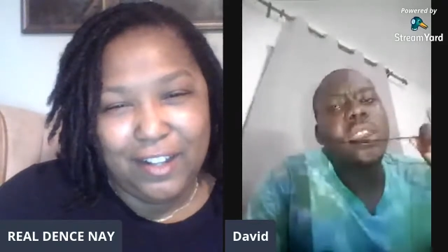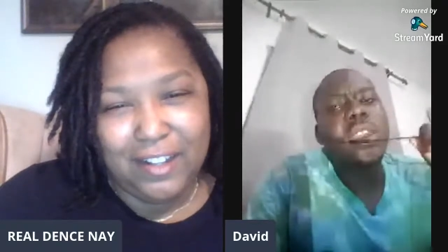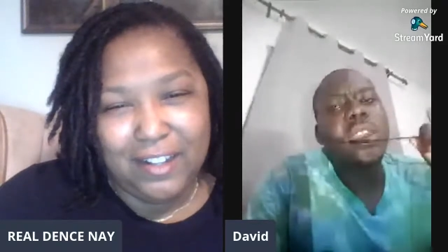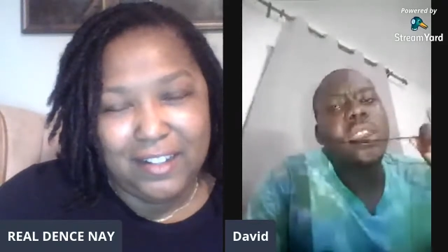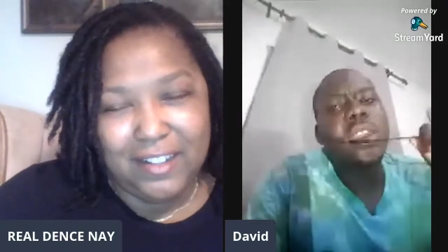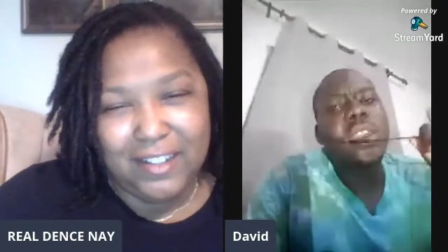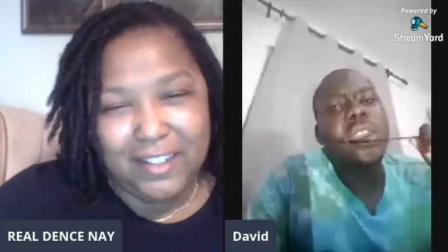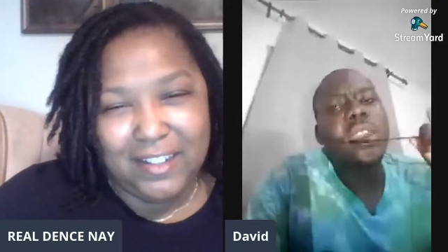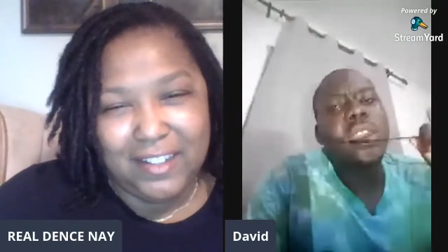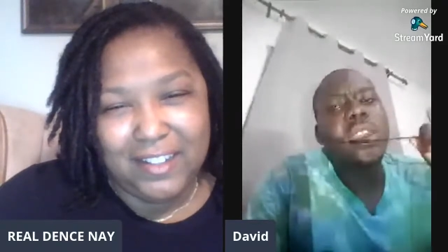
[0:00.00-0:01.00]
Speaker 1: No,
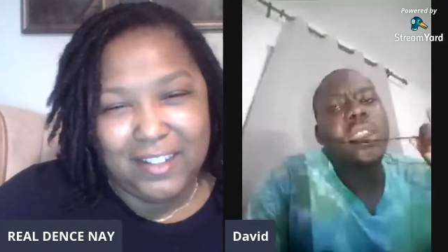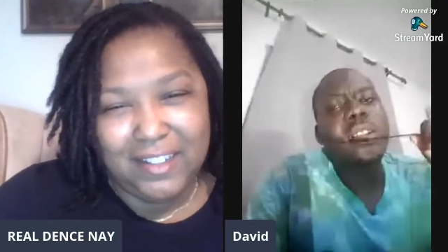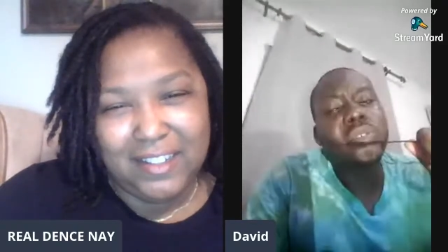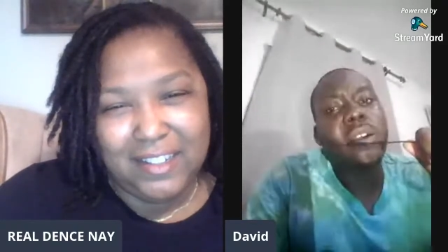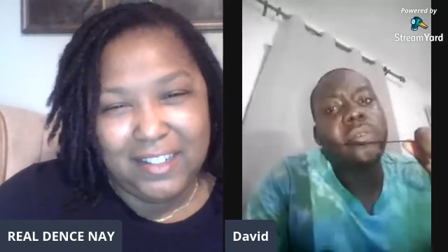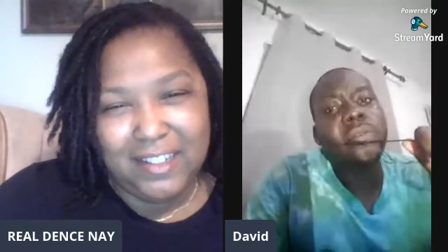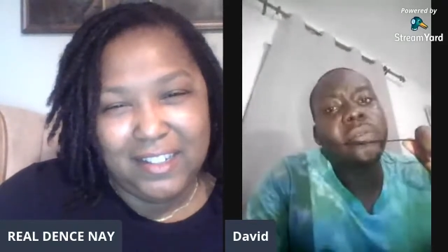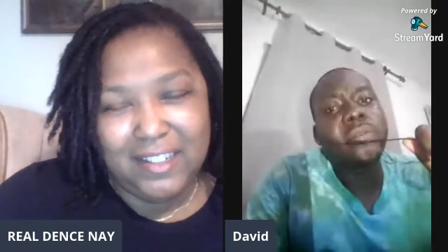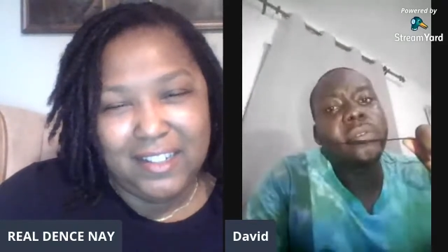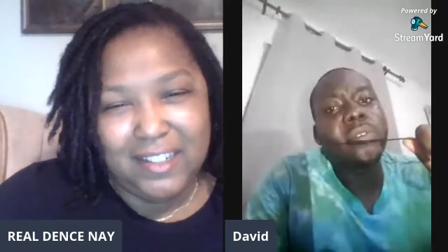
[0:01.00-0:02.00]

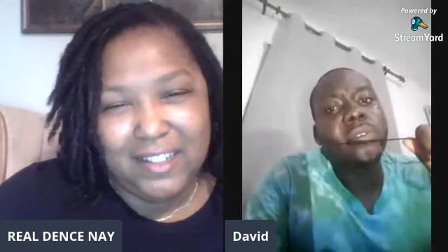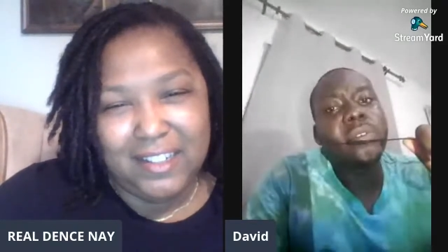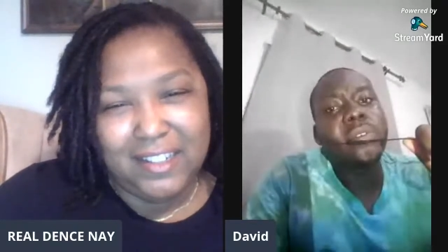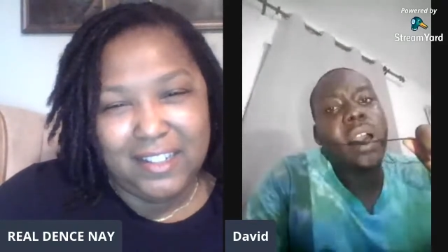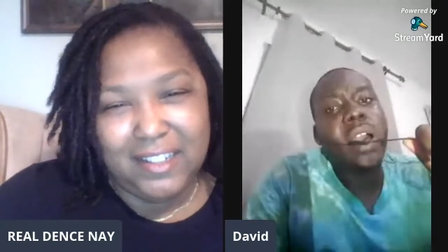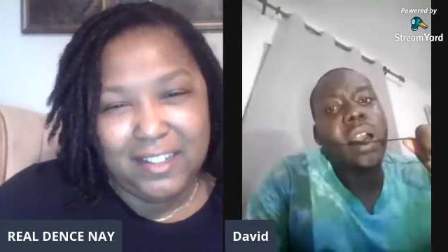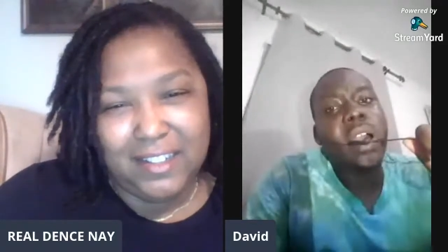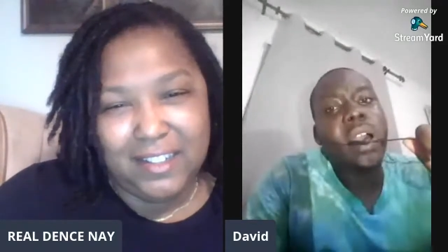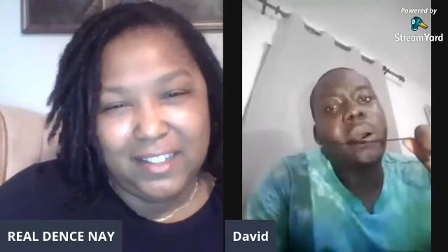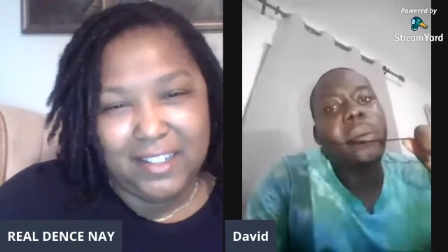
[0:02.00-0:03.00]
English is not our
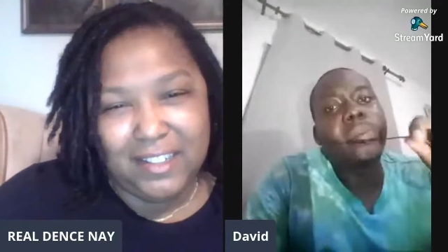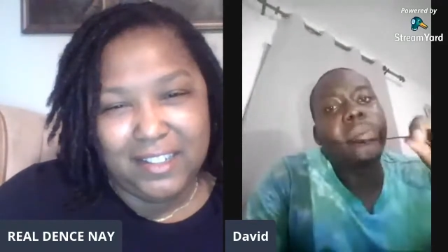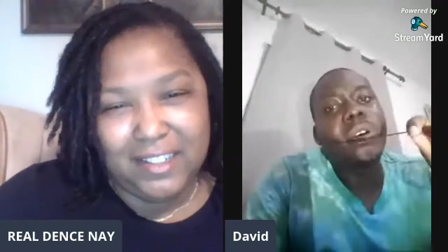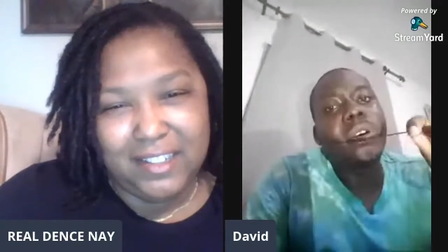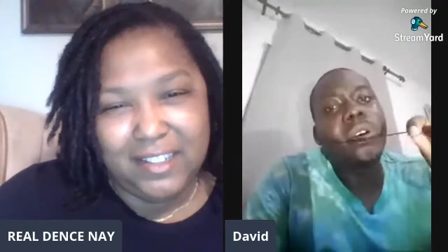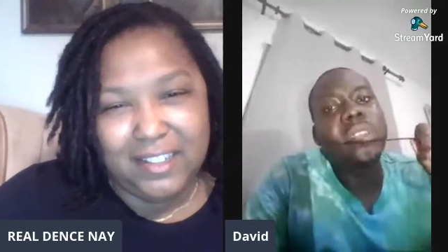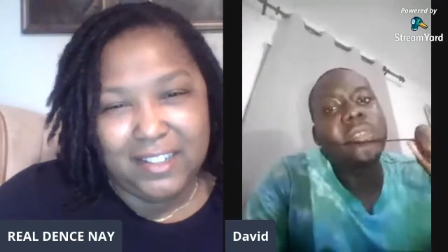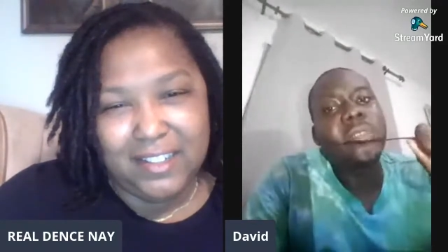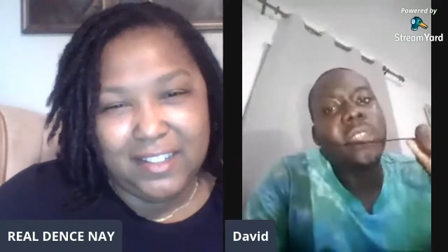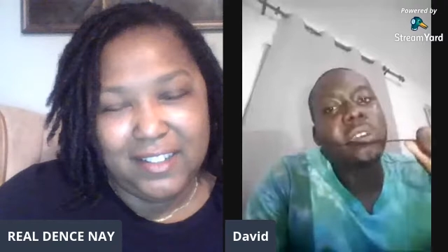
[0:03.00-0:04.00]
native language. We
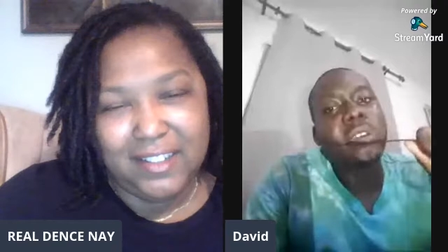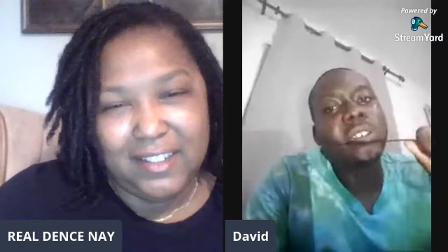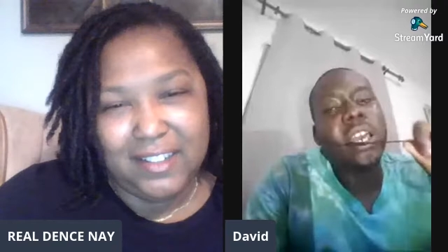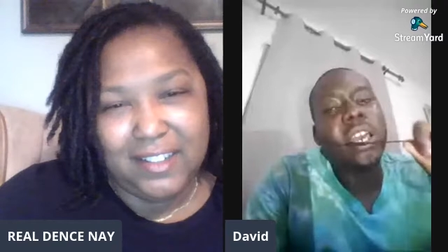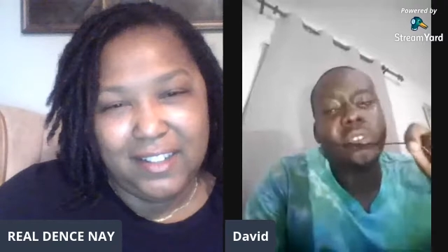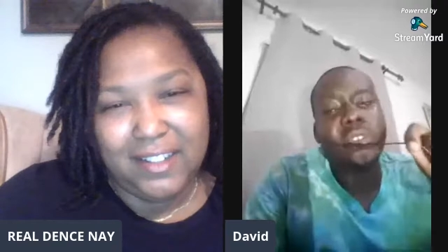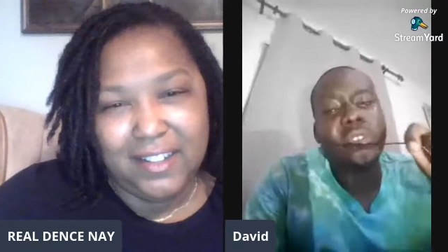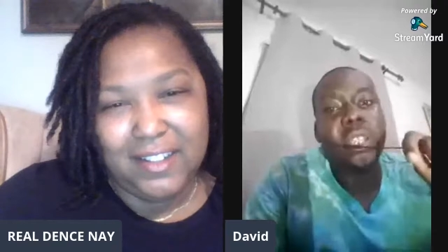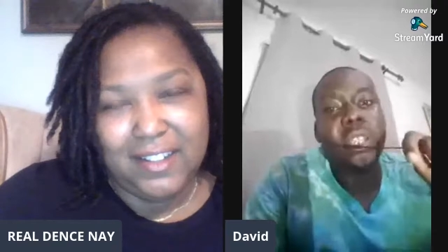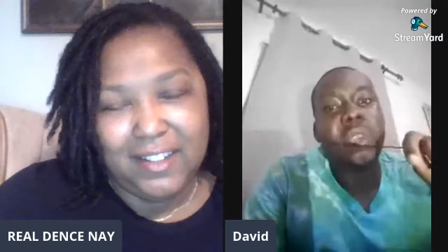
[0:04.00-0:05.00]
have our
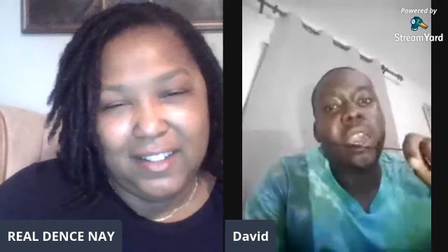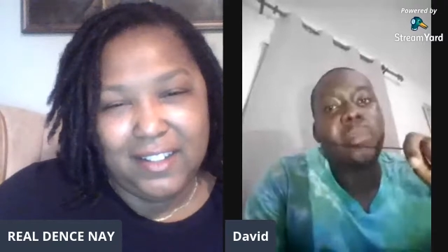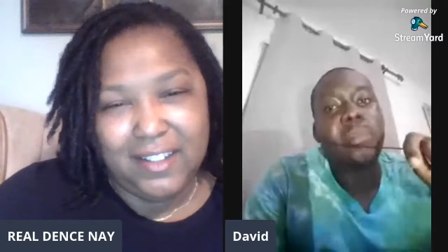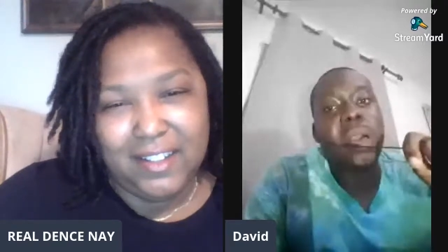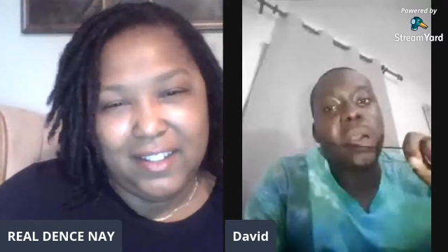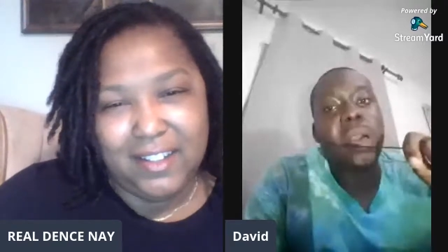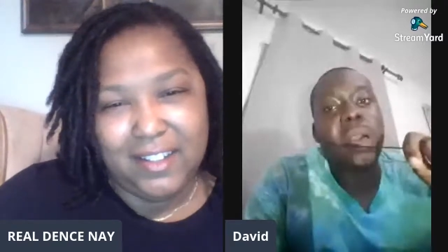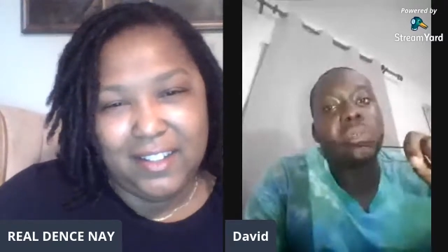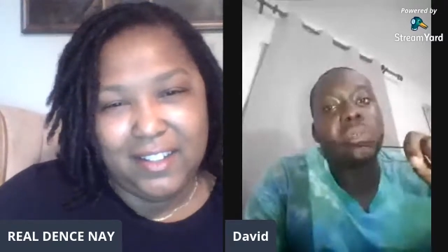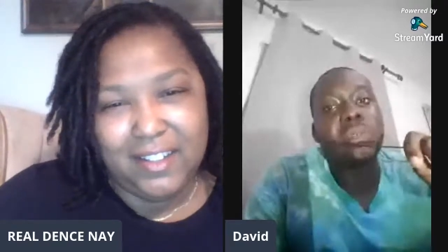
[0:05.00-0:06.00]
own native
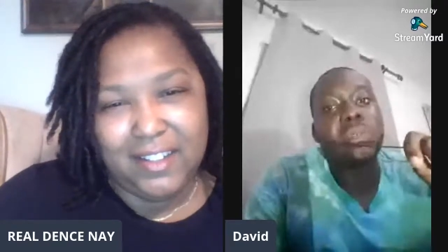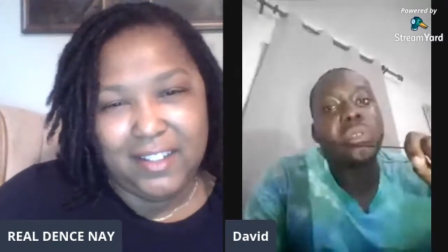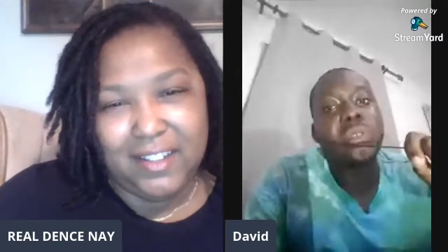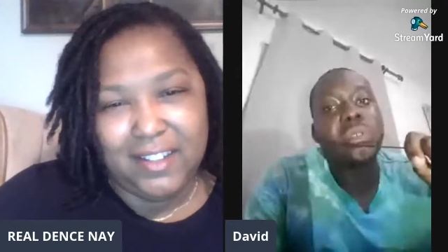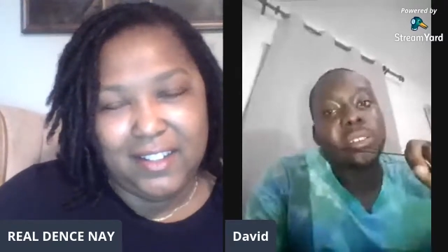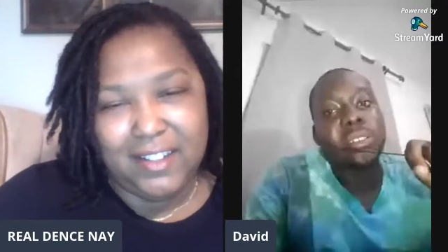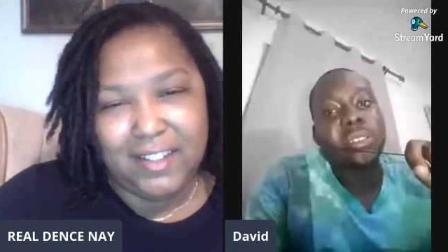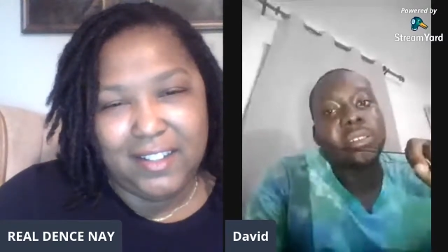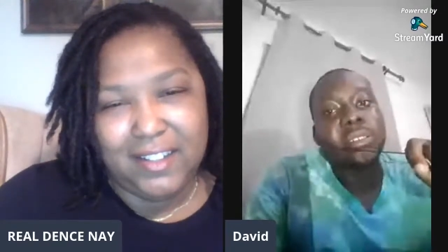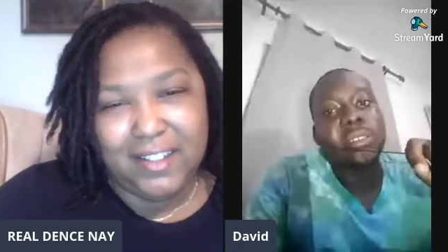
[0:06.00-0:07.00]
language. Actually, we
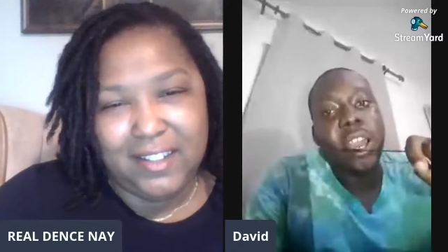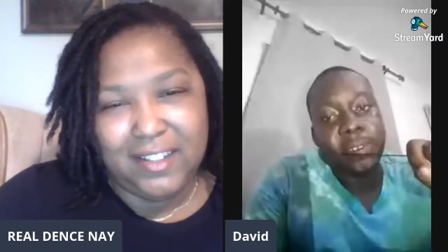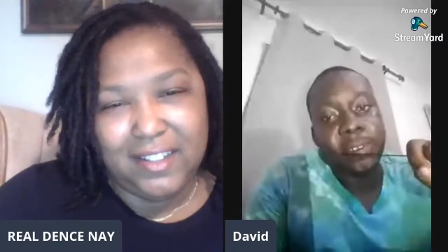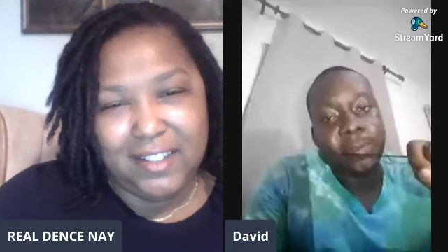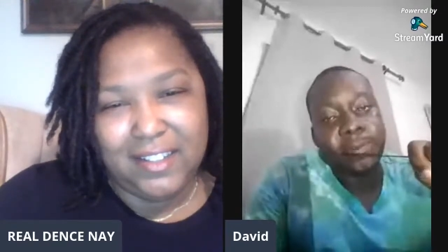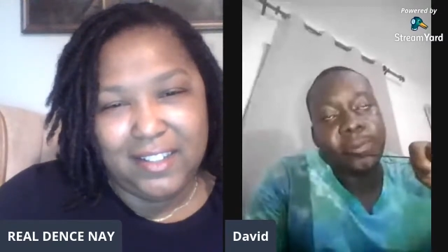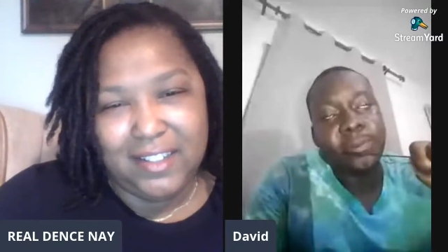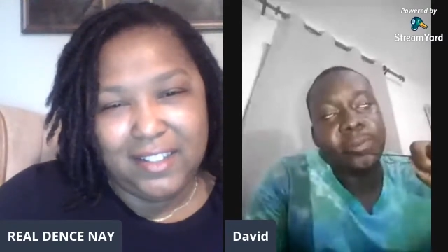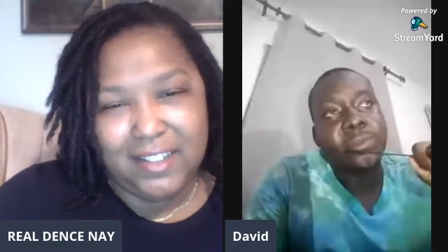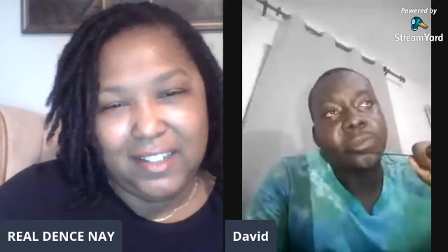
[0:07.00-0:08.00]
have about
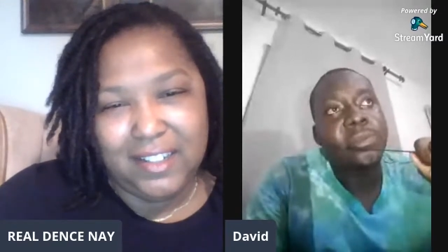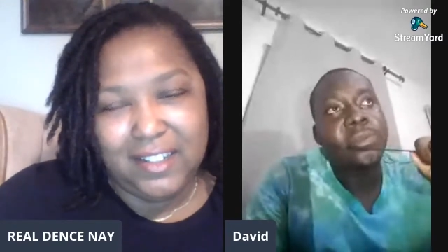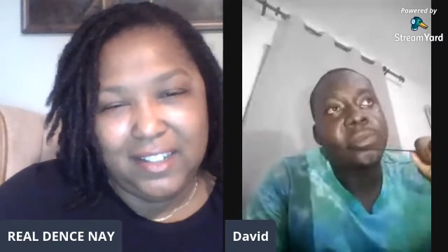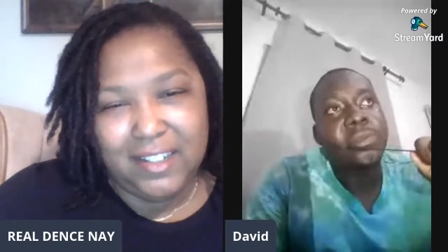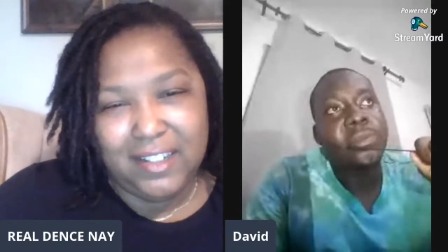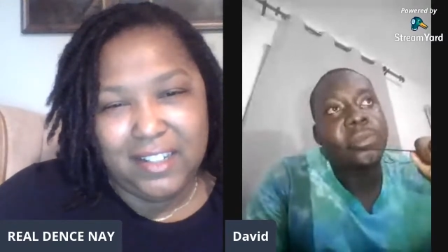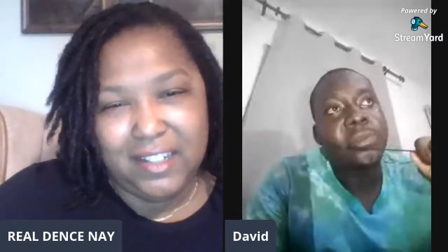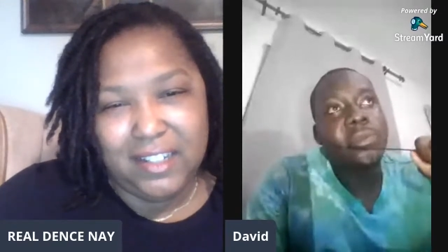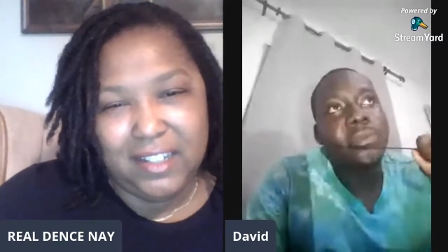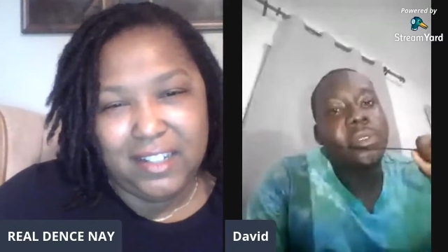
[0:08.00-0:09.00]
nine tribes
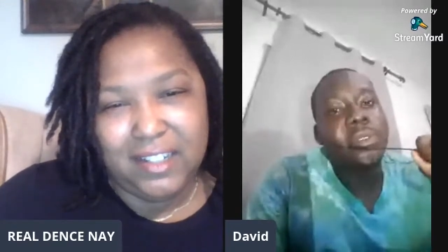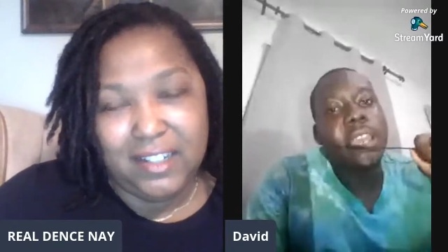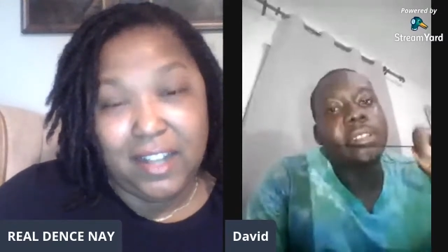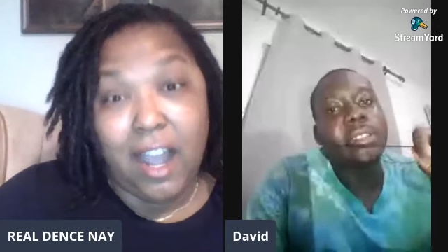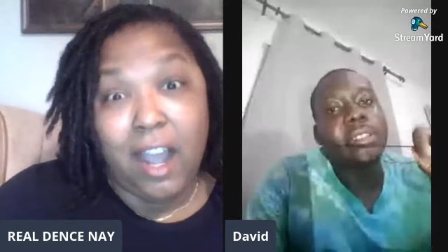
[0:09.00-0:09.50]
in Ghana.